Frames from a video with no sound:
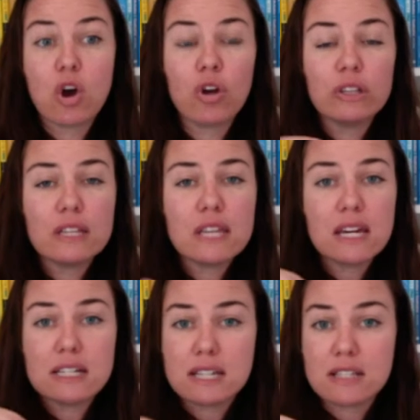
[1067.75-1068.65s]
The only
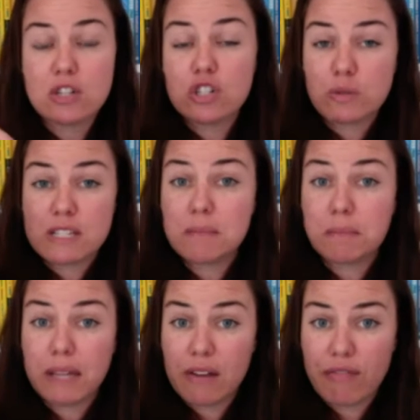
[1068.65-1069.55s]
thing it doesn't do is
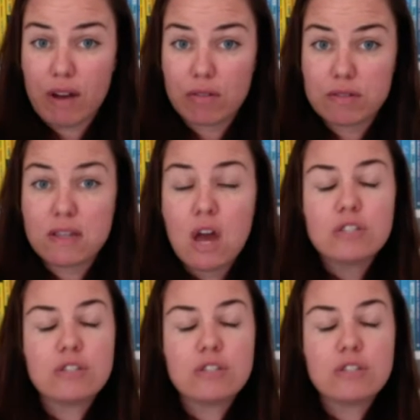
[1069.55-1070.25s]
split funnels.